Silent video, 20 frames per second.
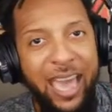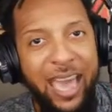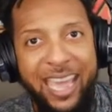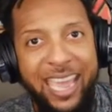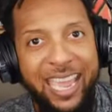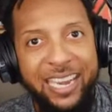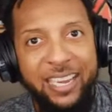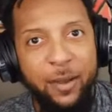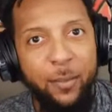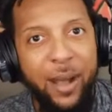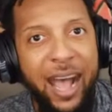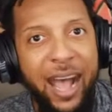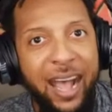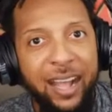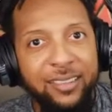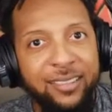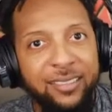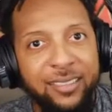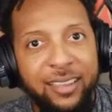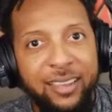8 in the
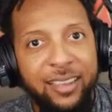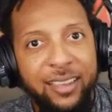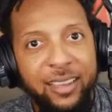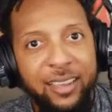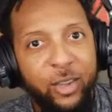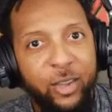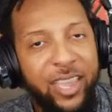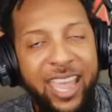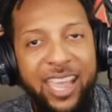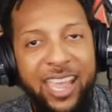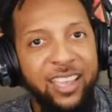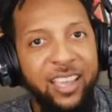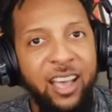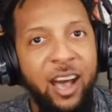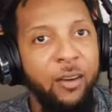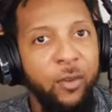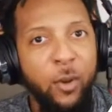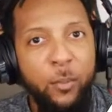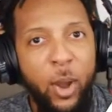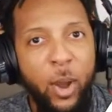box. You can't
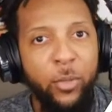cover both